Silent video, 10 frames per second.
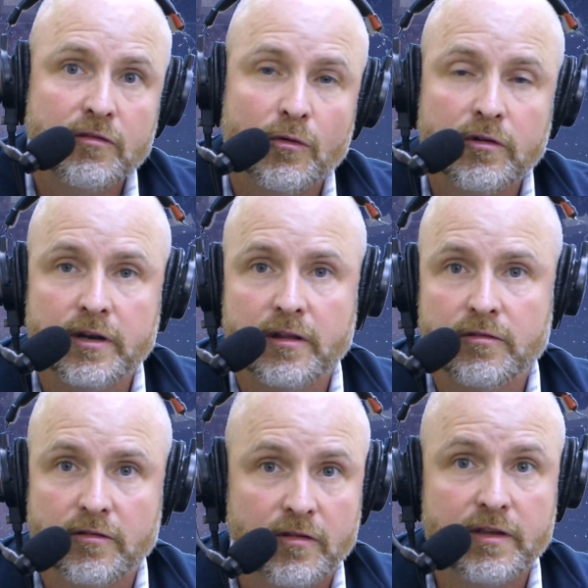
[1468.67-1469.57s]

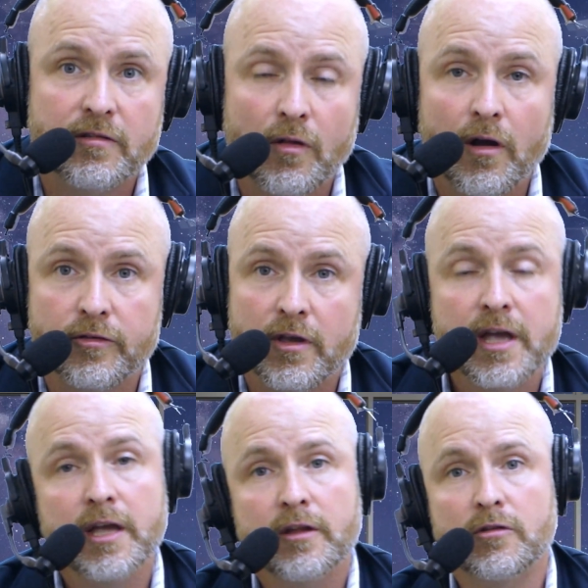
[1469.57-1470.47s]
ordinances and these laws
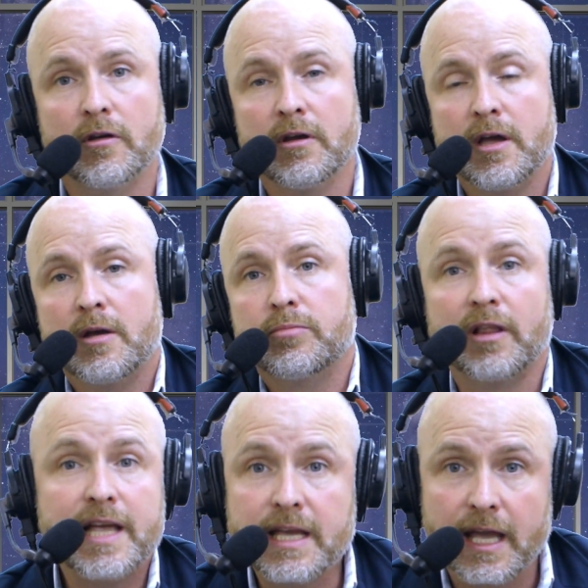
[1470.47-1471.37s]
to
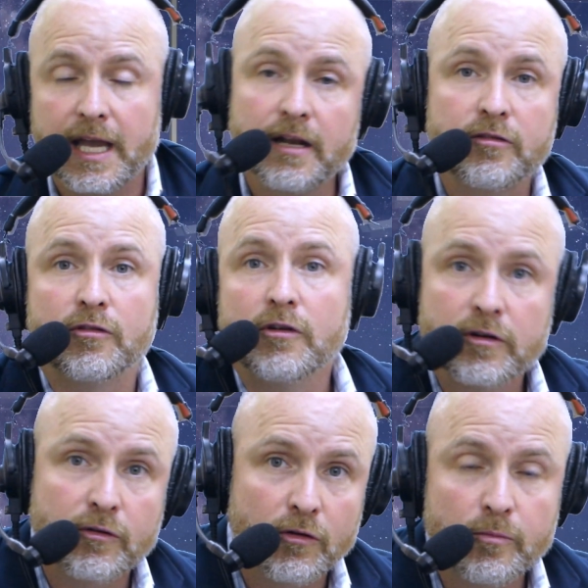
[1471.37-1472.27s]
placate a
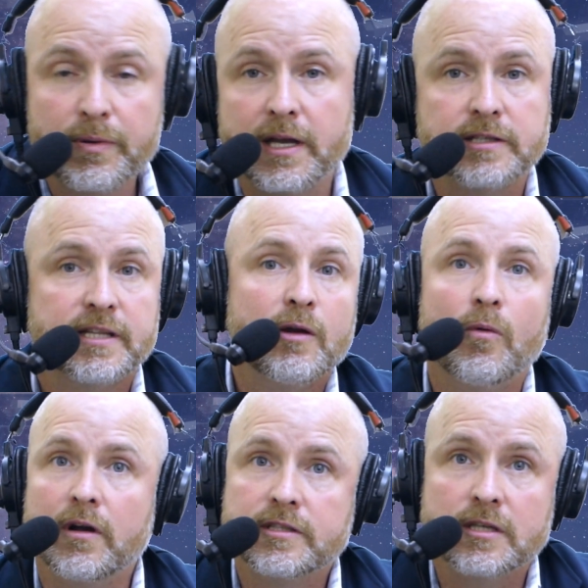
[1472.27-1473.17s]
certain group because they
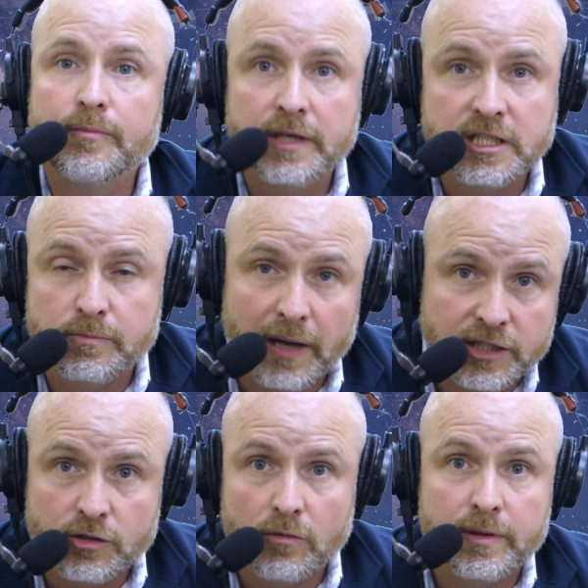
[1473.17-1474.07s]
want something
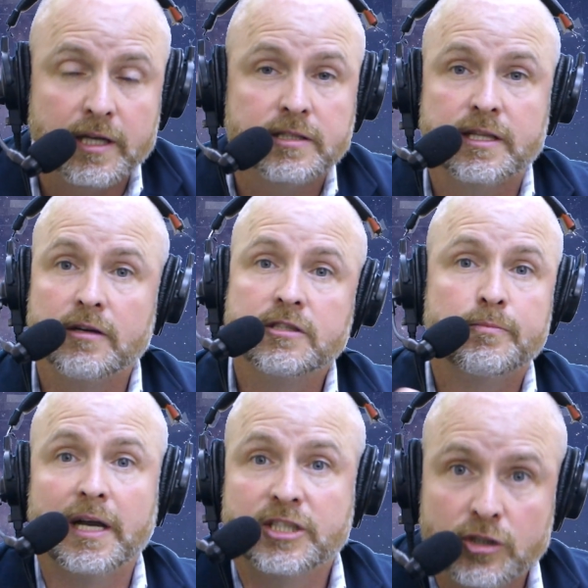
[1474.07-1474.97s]
special, because they're
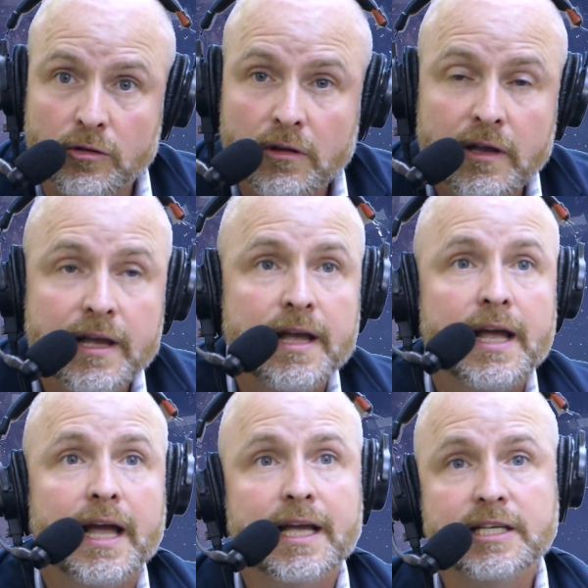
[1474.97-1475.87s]
special.
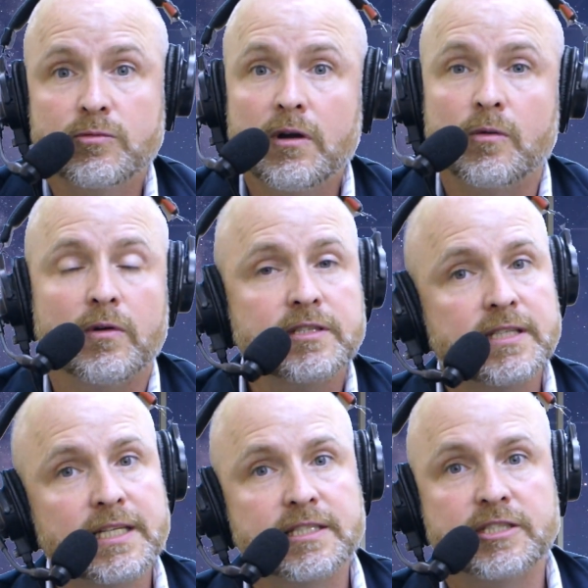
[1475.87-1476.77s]
And guess what? Once
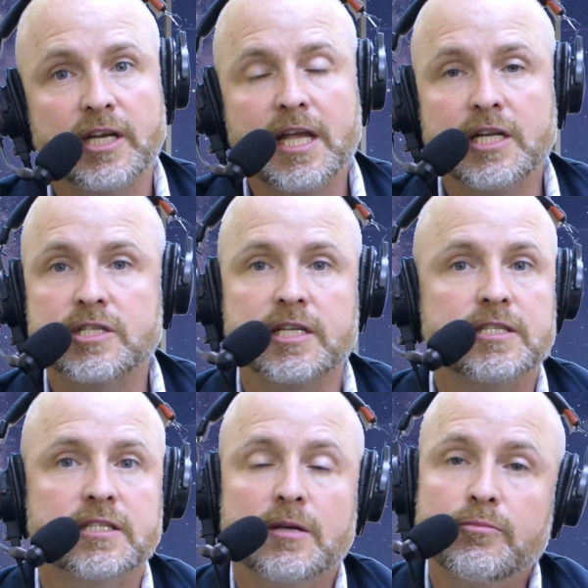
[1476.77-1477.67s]
that's changed, it's
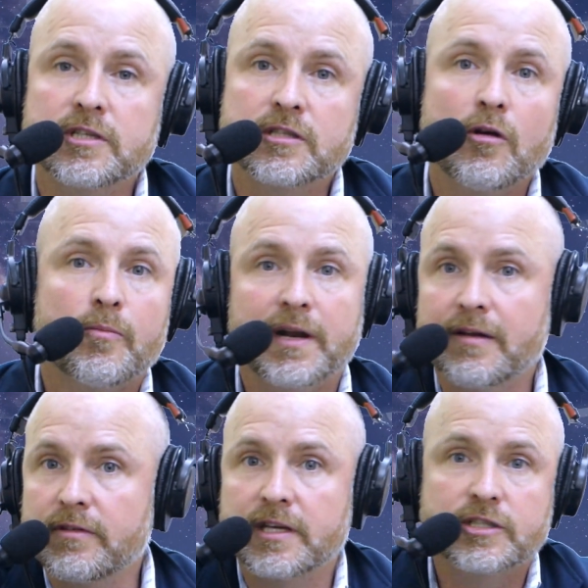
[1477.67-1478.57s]
a slippery slope, and
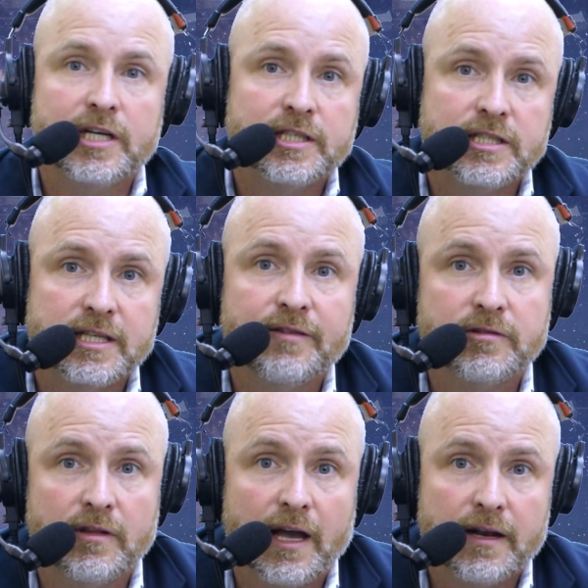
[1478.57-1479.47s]
everything changes
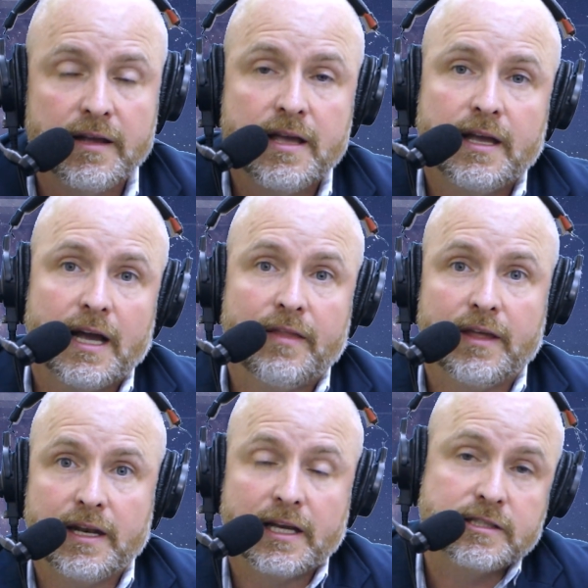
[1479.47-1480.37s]
after that. And
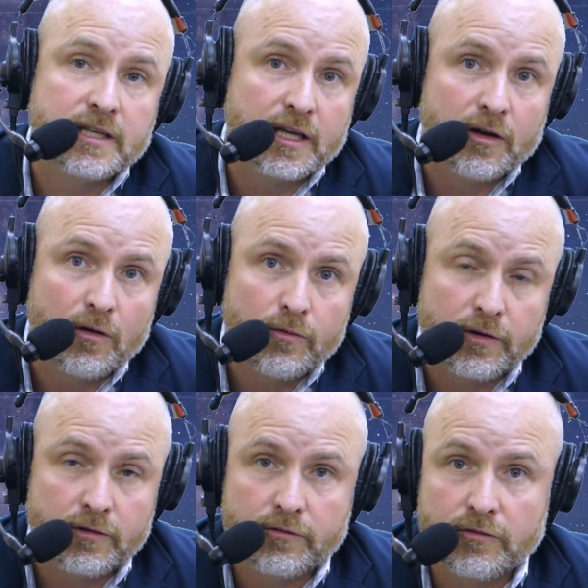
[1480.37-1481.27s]
then next thing you know,
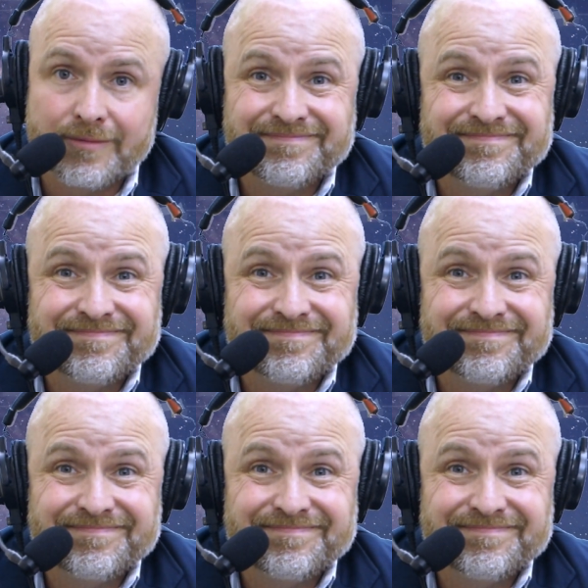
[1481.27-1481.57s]
there's